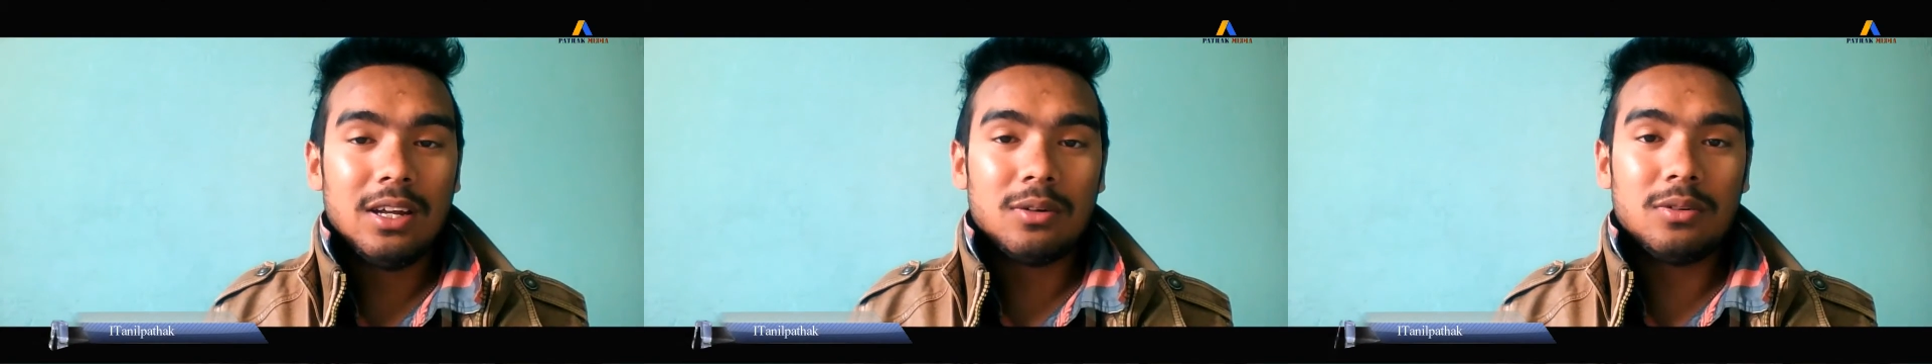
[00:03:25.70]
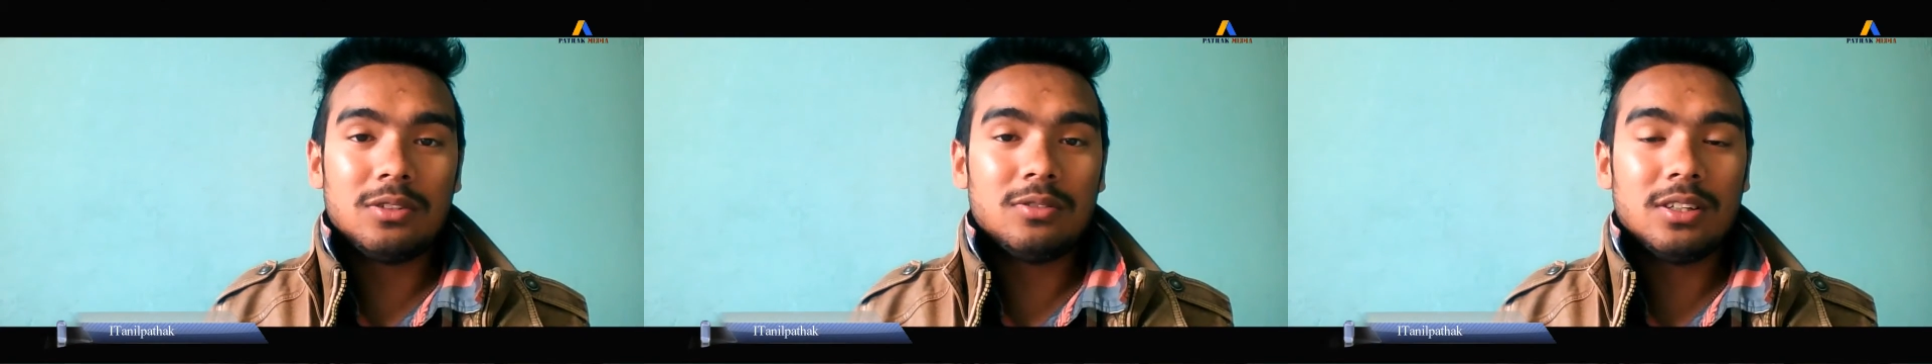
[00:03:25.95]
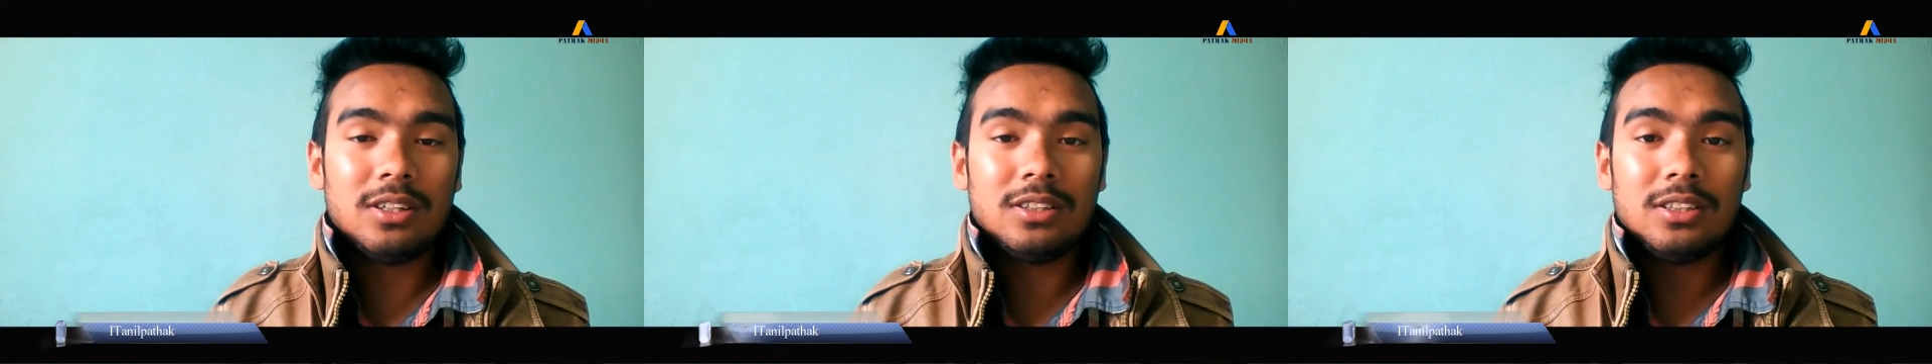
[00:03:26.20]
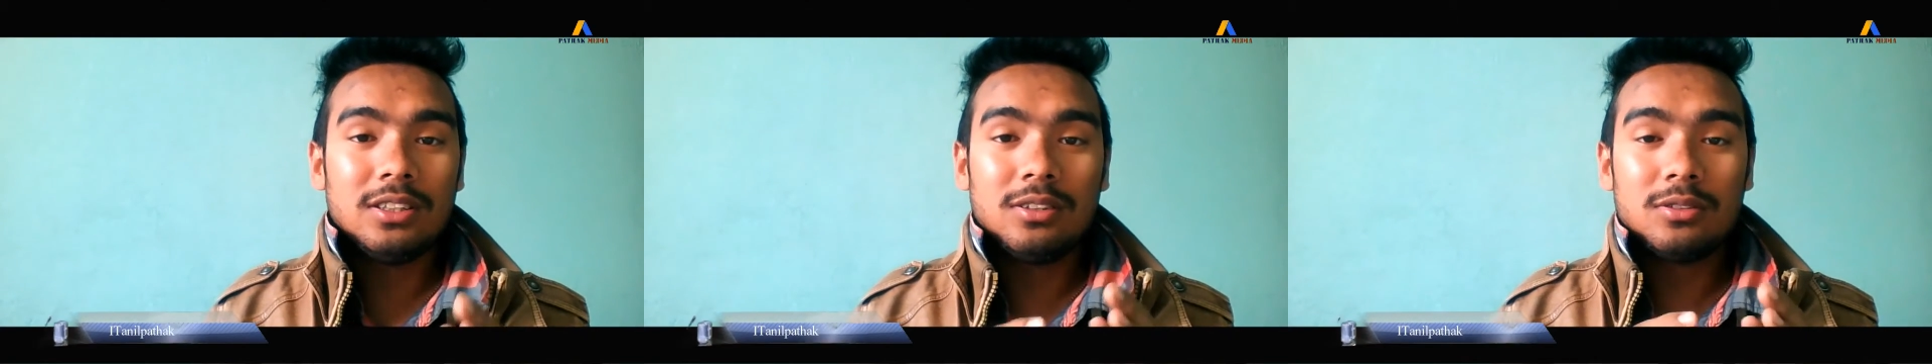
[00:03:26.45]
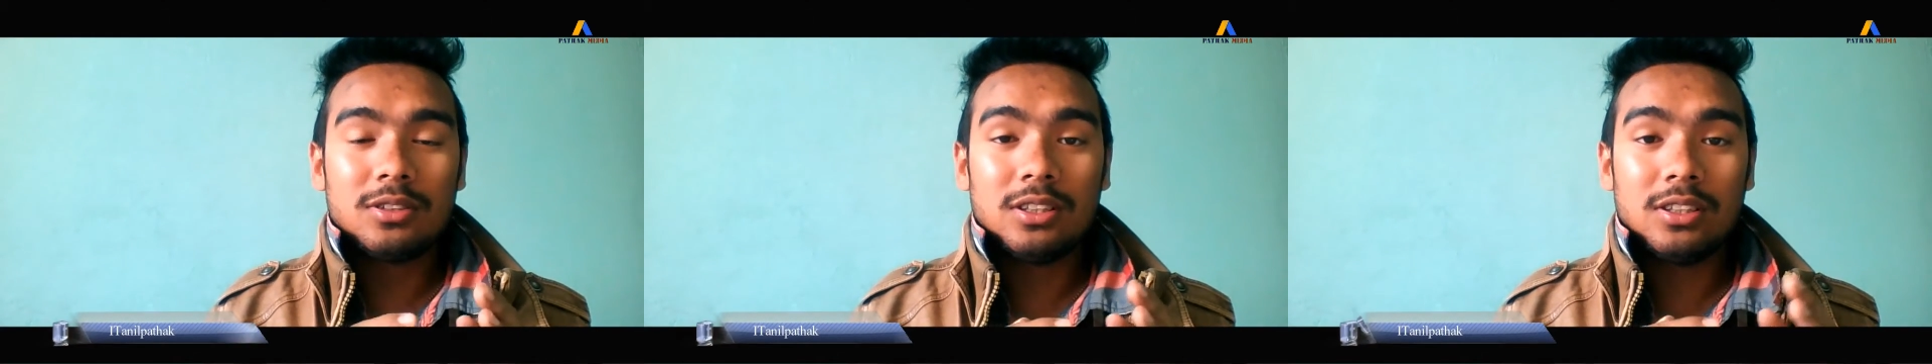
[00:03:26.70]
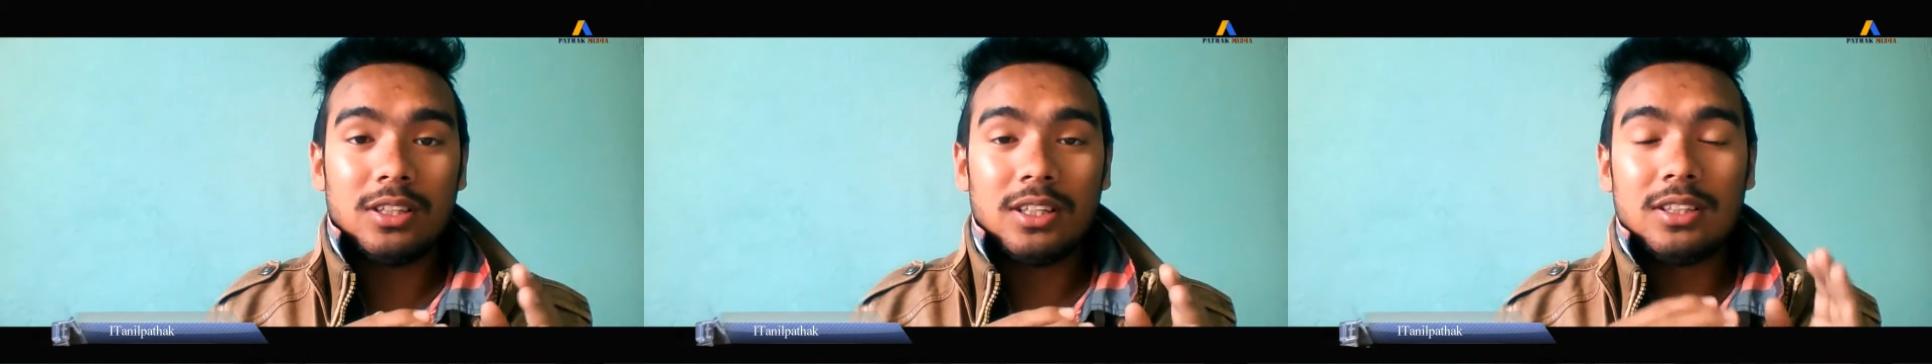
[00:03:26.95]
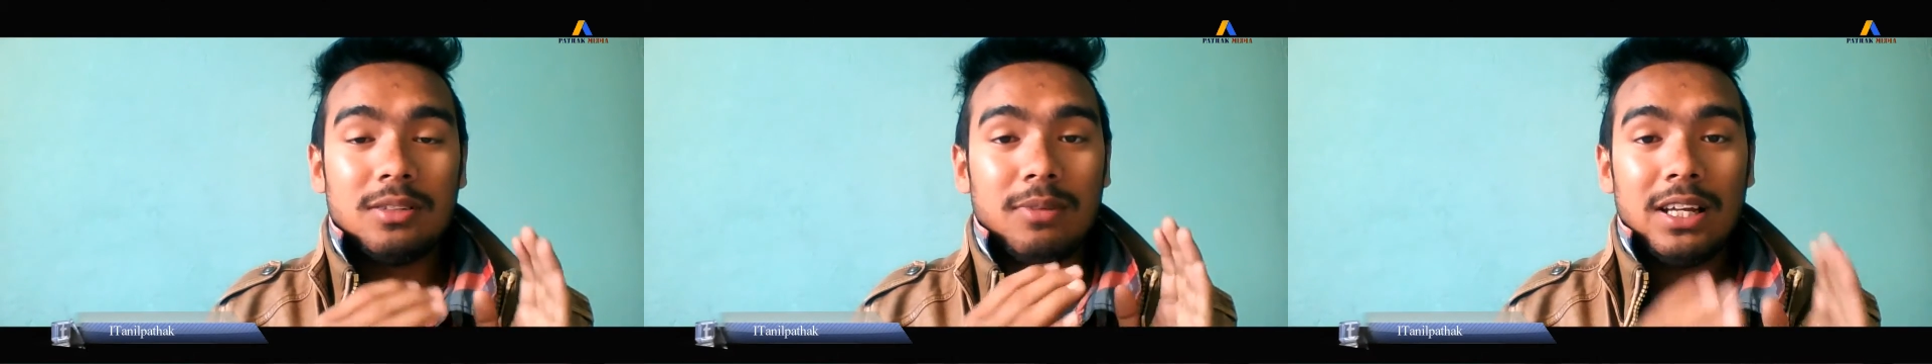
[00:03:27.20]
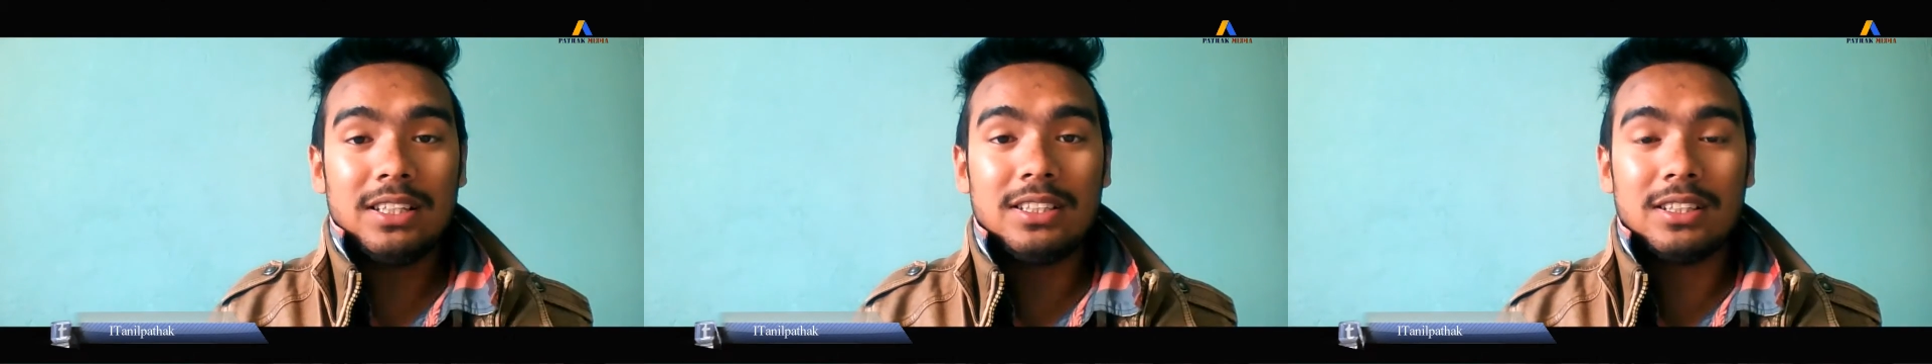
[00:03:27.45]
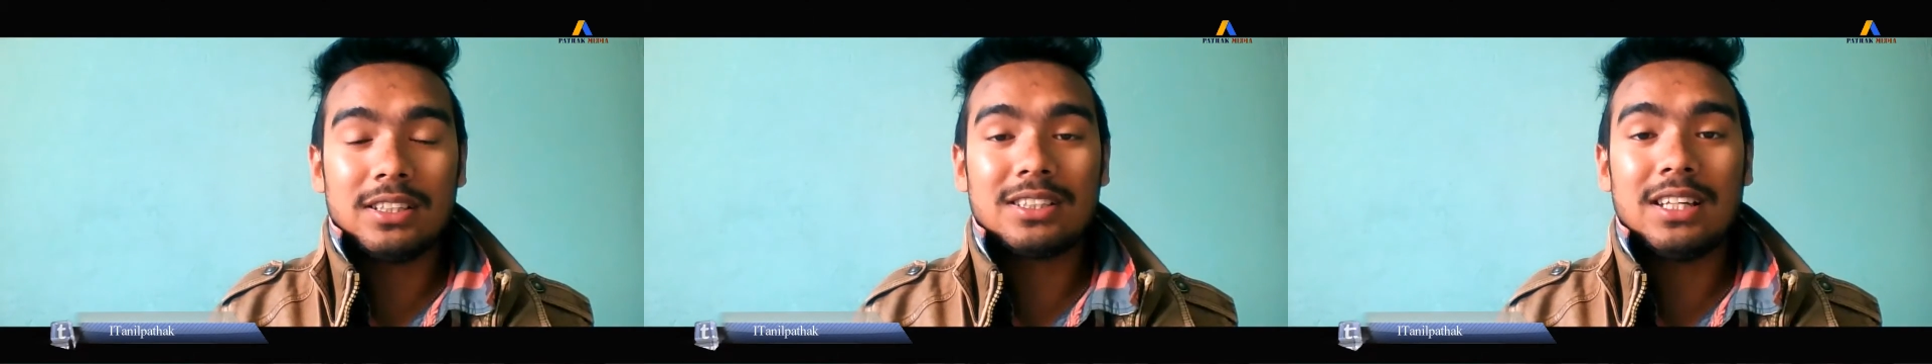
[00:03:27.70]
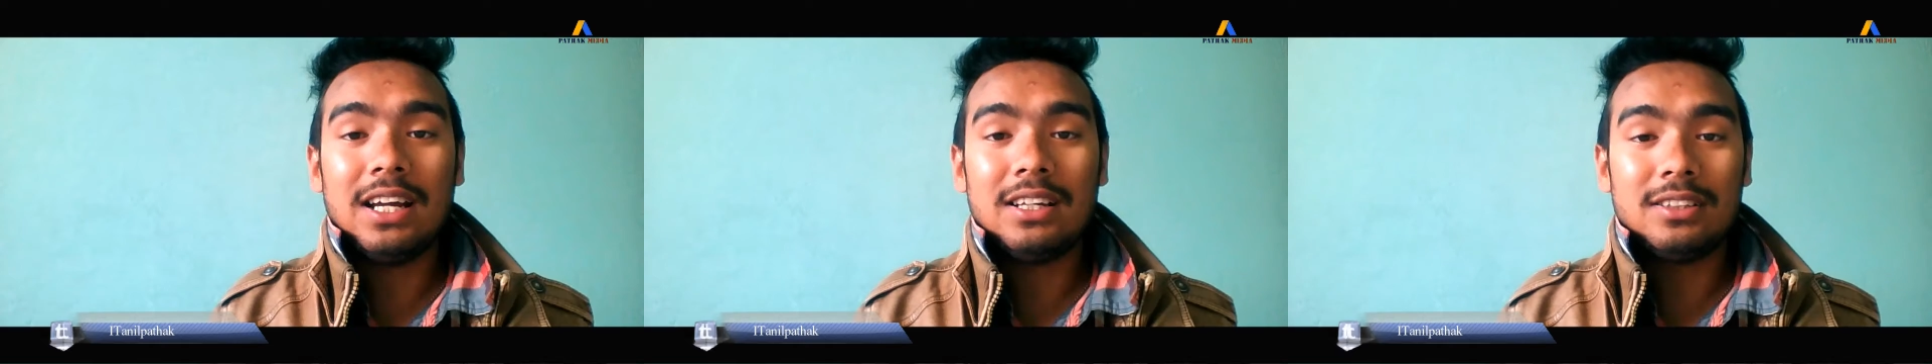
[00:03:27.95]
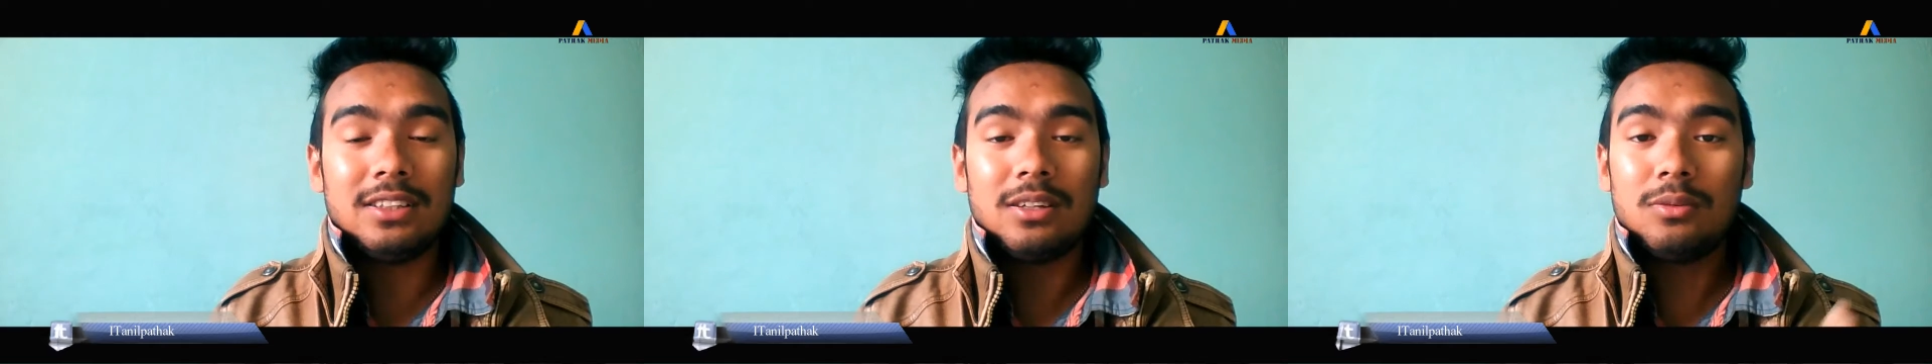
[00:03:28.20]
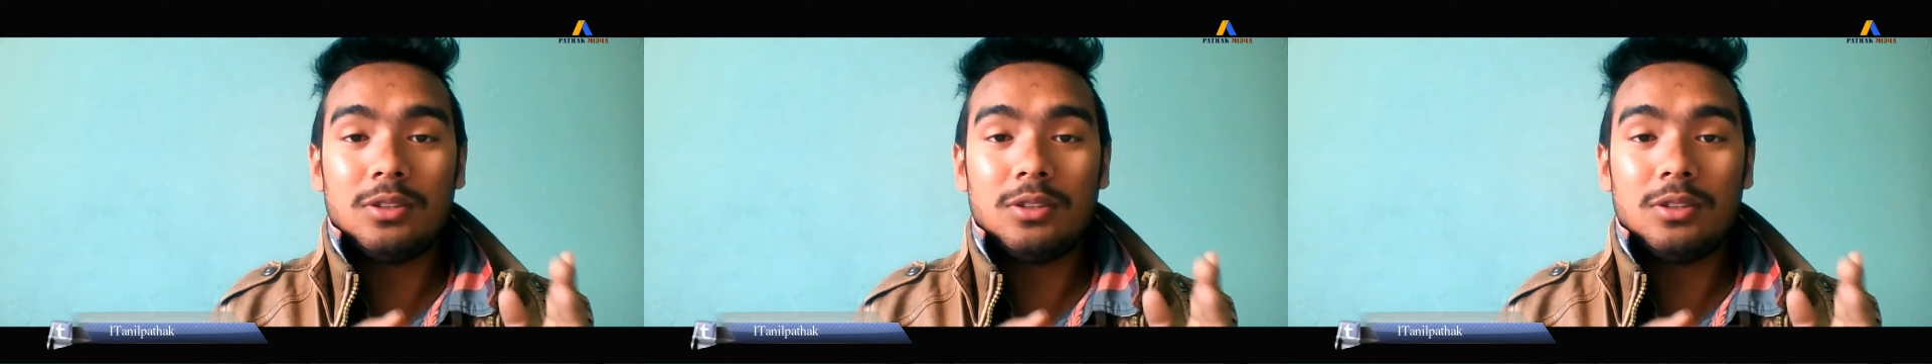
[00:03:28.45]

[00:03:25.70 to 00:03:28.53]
we do not use any malicious site there,